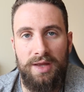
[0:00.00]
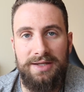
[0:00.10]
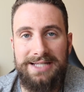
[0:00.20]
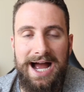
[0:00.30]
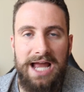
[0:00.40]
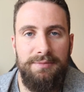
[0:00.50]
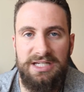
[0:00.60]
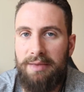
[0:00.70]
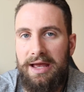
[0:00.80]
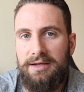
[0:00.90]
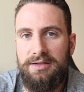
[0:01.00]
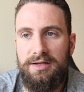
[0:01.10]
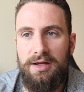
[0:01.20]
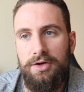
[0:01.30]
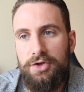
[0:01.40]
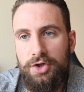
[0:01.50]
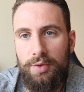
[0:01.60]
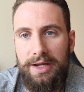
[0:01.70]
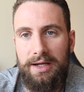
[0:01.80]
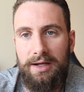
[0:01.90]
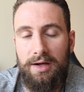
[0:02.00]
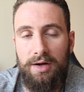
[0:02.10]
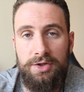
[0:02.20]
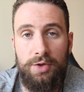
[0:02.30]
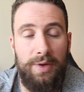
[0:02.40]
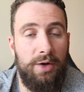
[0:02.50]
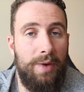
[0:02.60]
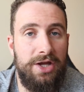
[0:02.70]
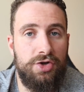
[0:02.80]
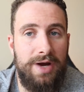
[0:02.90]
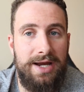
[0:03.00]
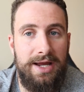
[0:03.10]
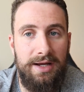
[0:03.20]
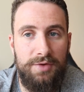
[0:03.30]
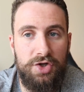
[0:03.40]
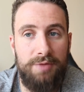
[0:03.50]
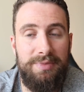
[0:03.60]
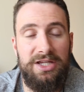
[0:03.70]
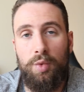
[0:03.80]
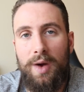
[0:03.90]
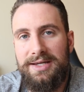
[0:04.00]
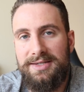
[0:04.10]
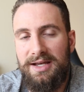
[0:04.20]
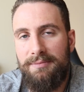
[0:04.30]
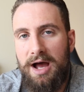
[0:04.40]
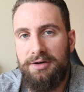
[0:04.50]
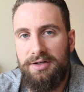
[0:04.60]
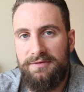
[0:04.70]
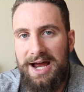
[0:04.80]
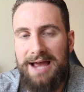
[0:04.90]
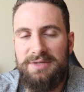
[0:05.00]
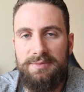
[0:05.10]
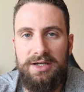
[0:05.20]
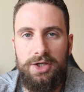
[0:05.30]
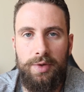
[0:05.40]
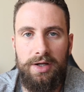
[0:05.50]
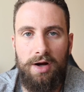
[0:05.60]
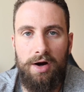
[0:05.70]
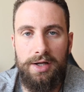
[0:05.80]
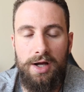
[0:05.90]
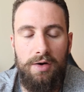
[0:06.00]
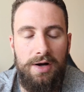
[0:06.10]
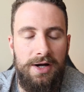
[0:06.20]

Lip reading: time spent doing weight training should be twice the amount of time spent doing cardio.